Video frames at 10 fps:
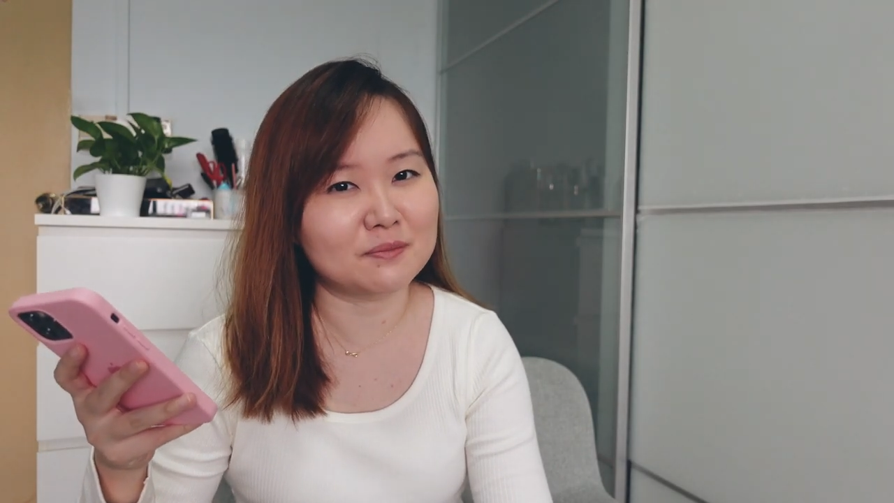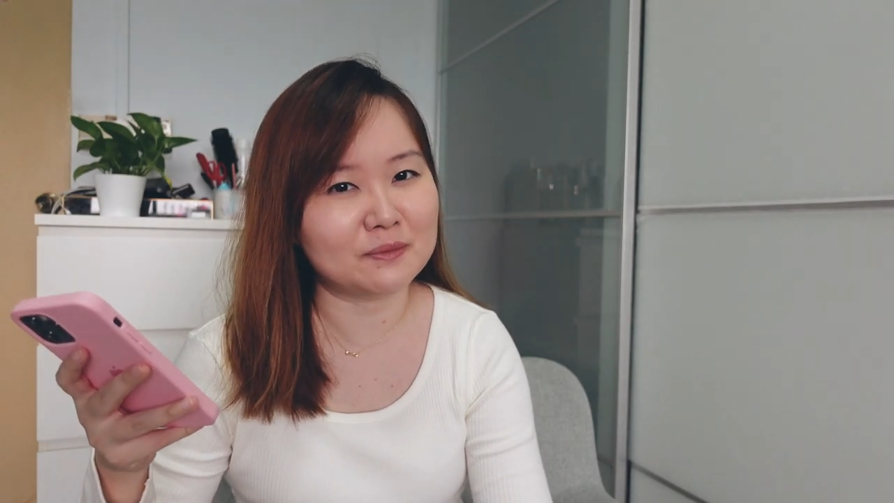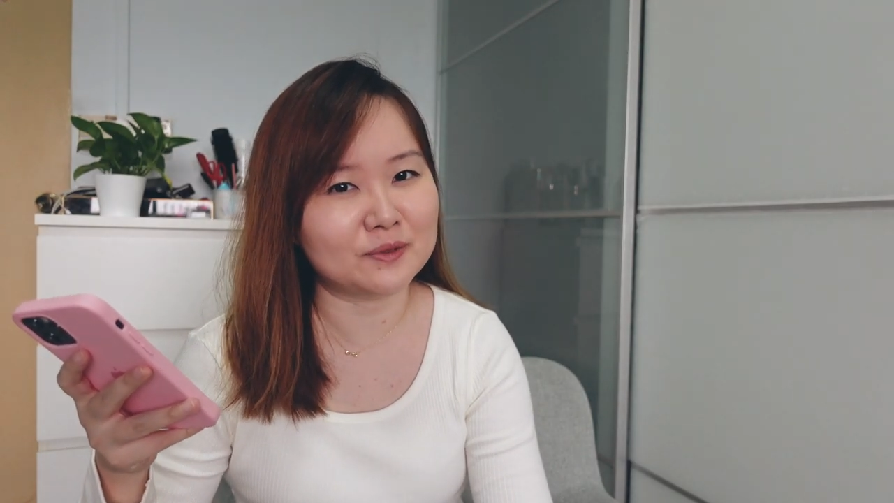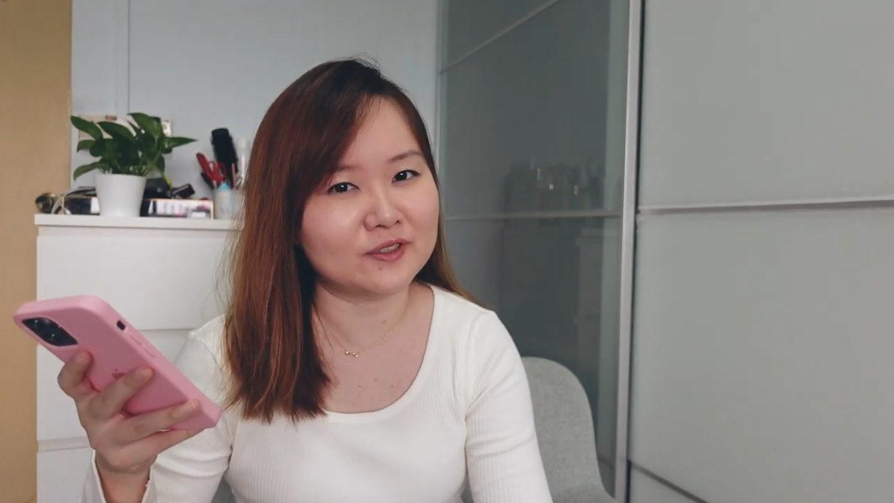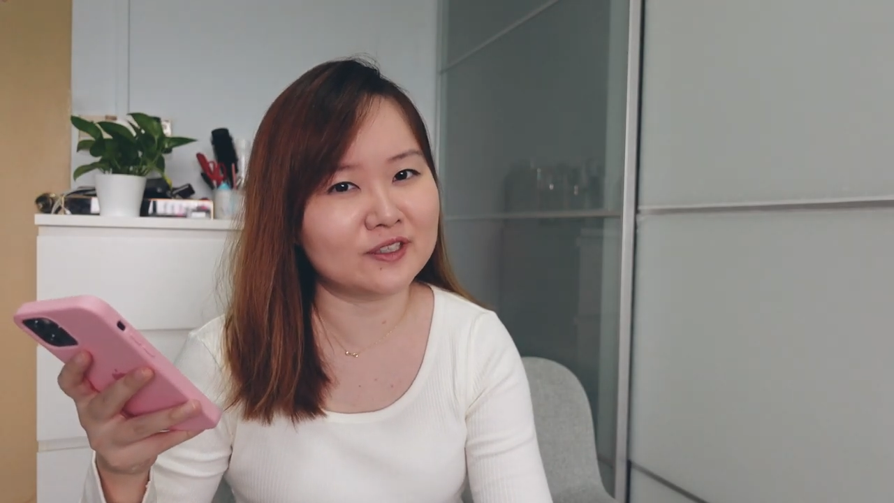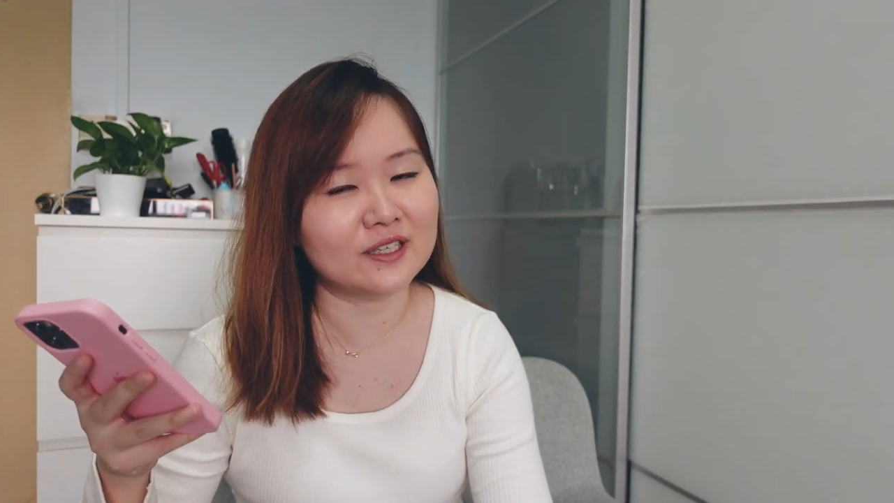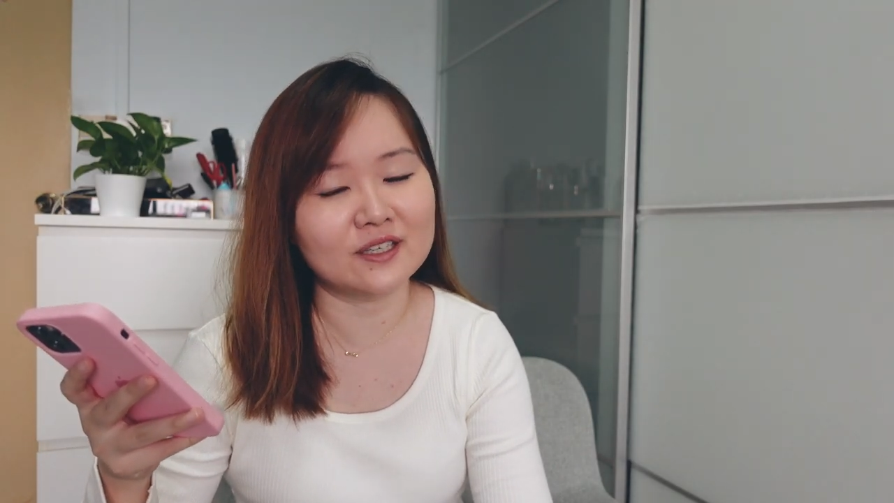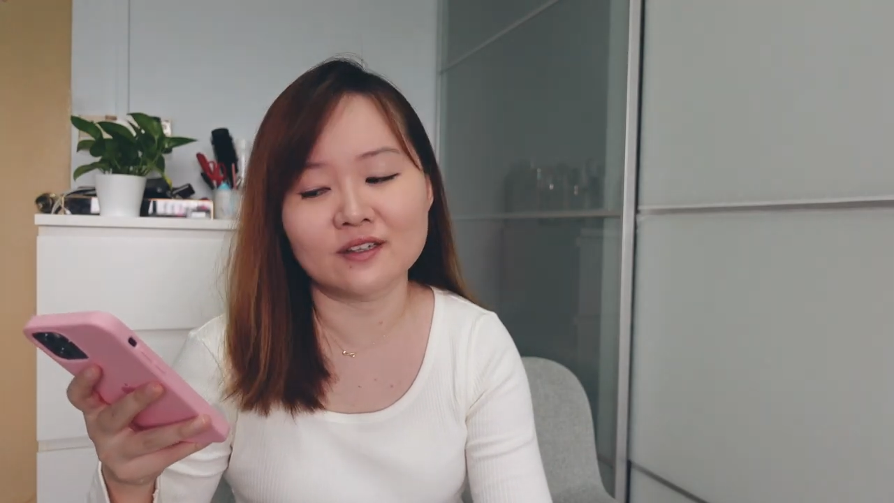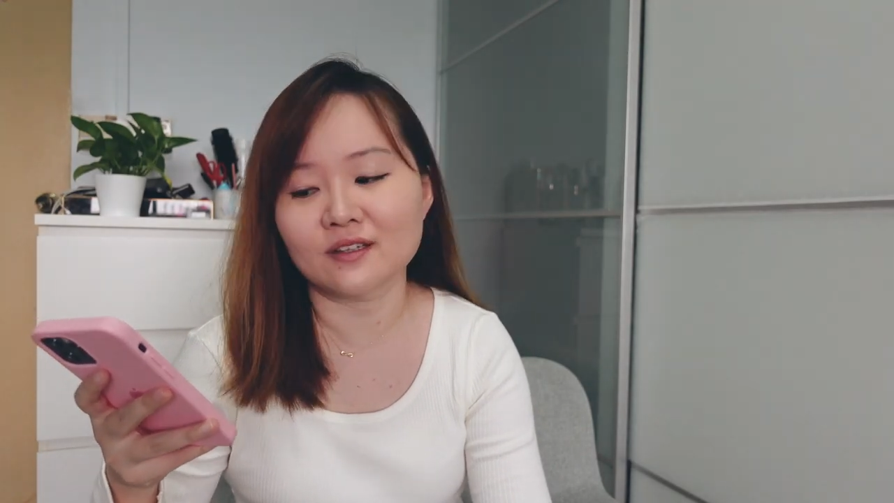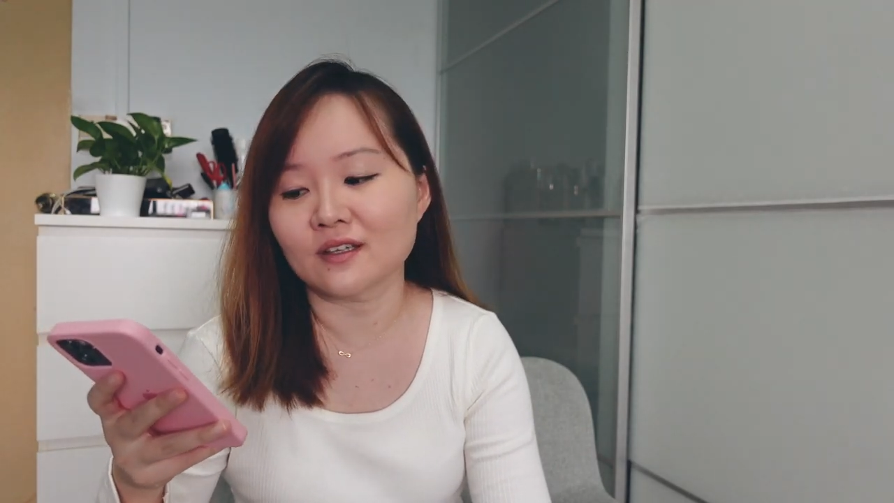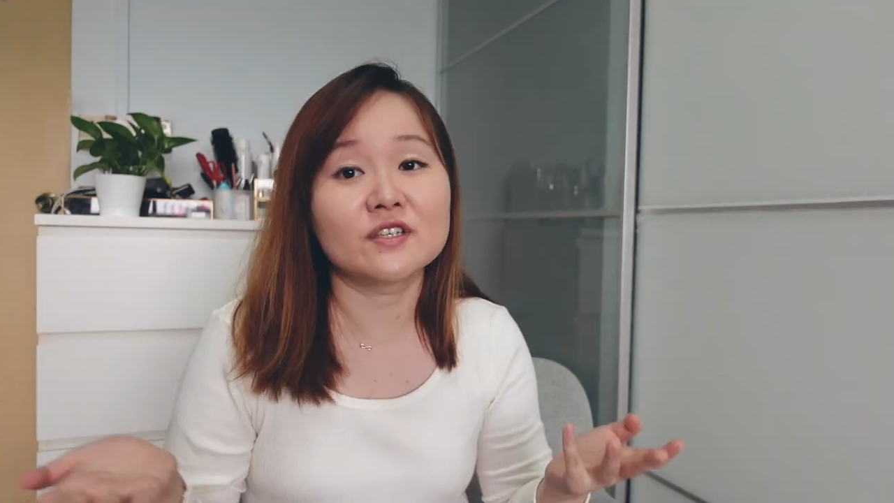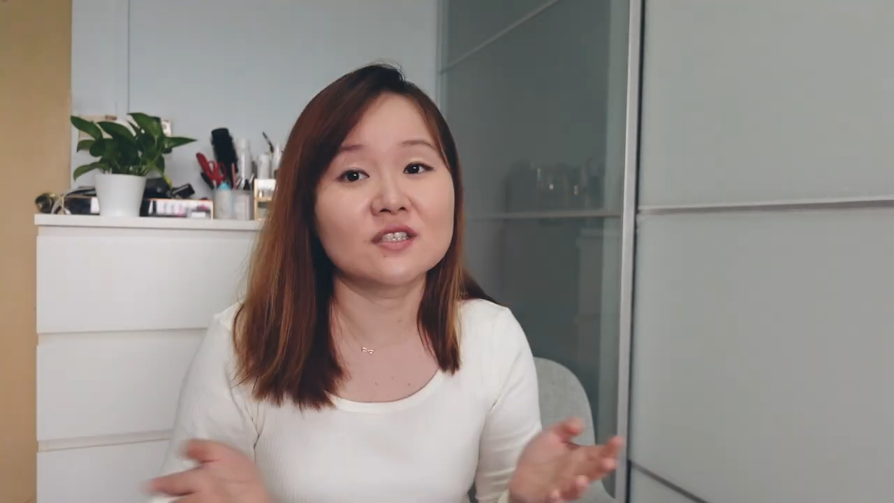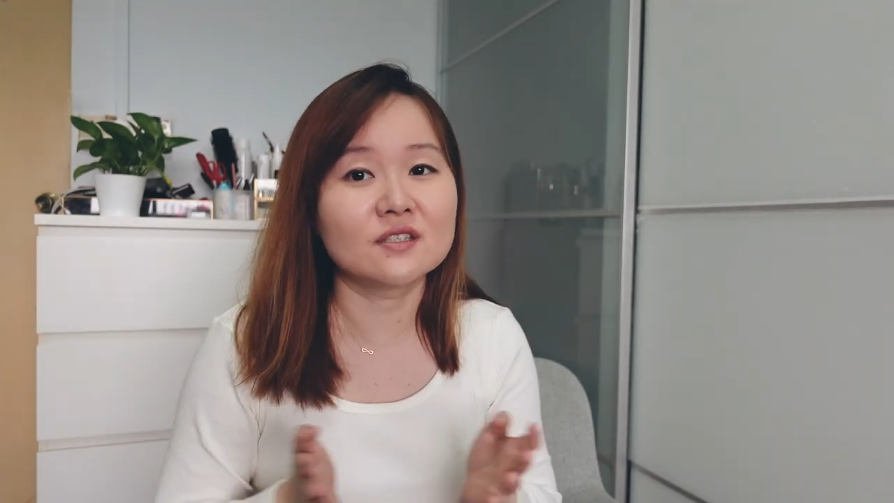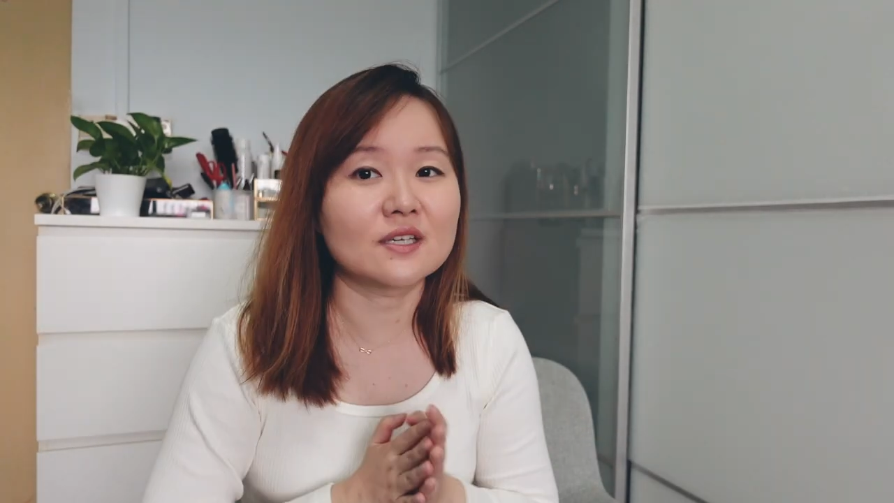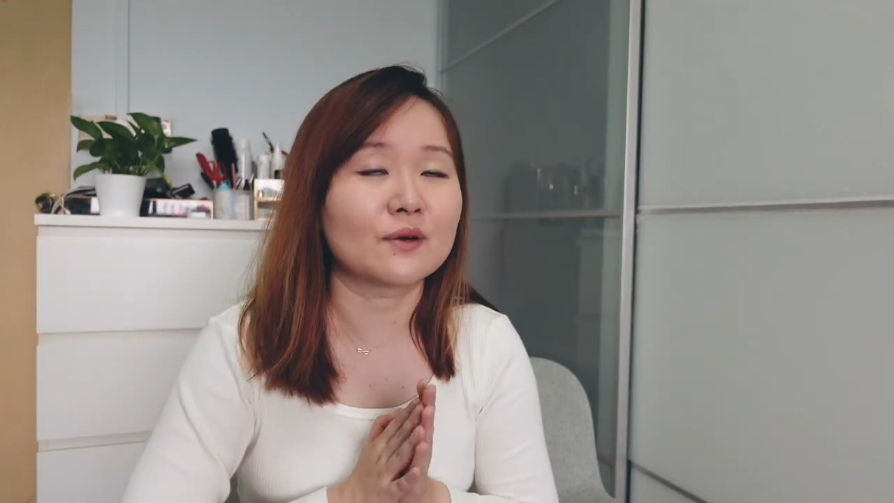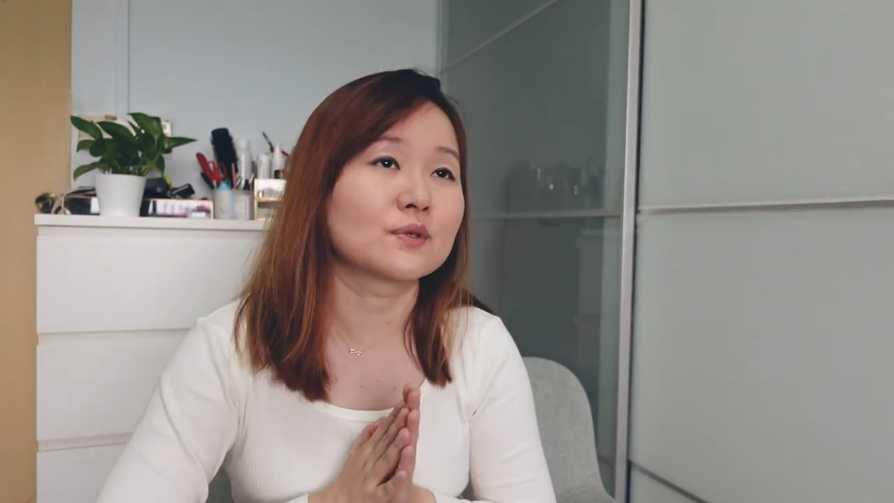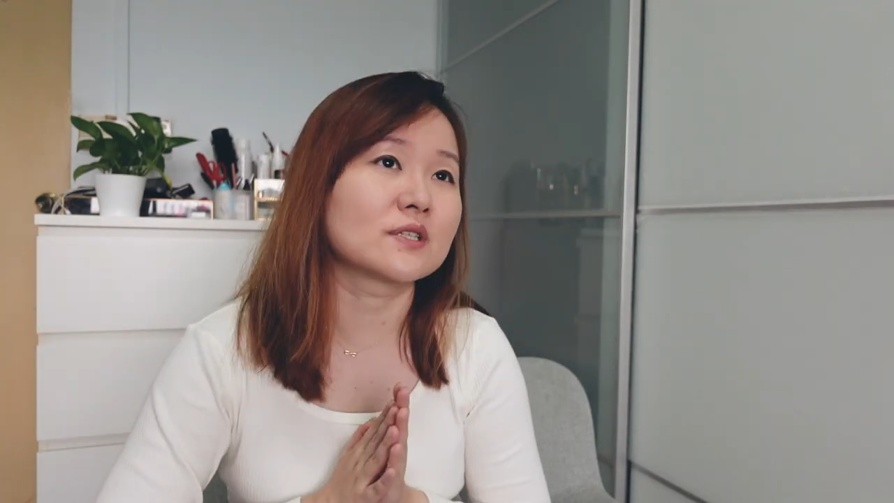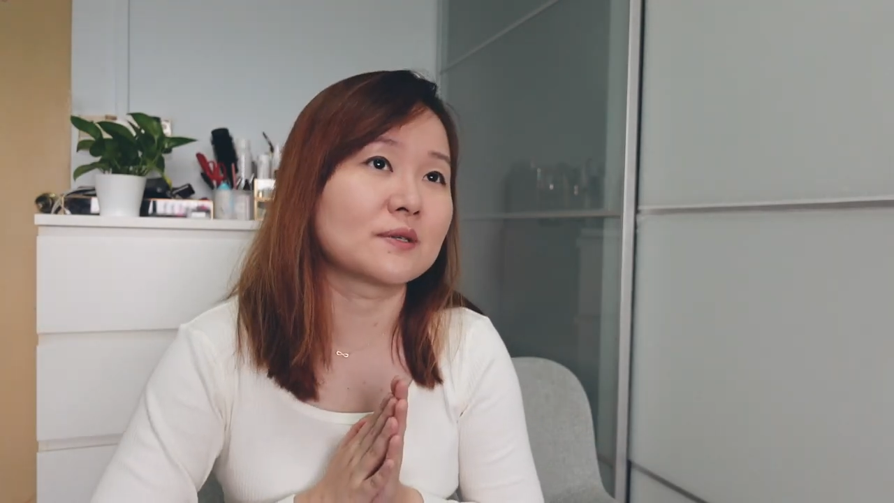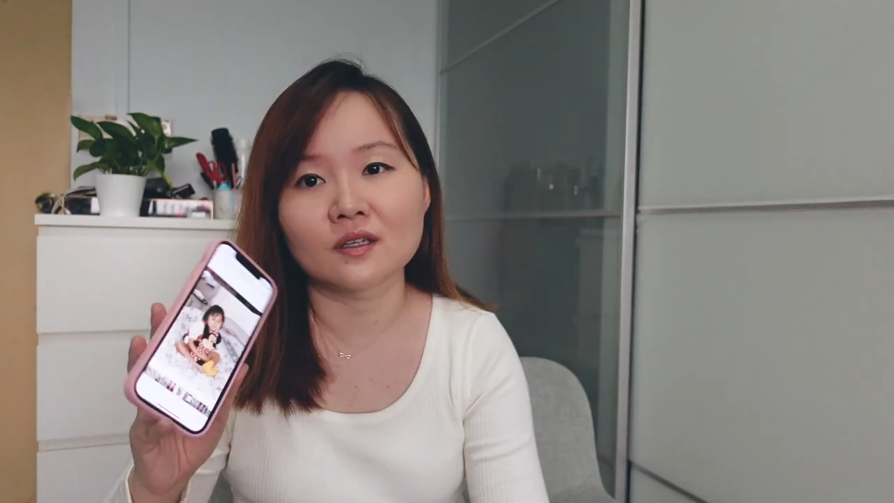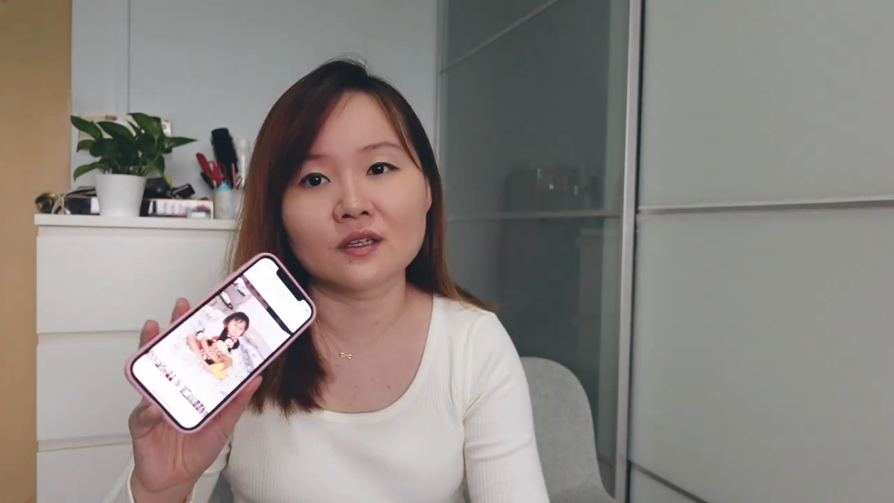memory lane. Ever since I was a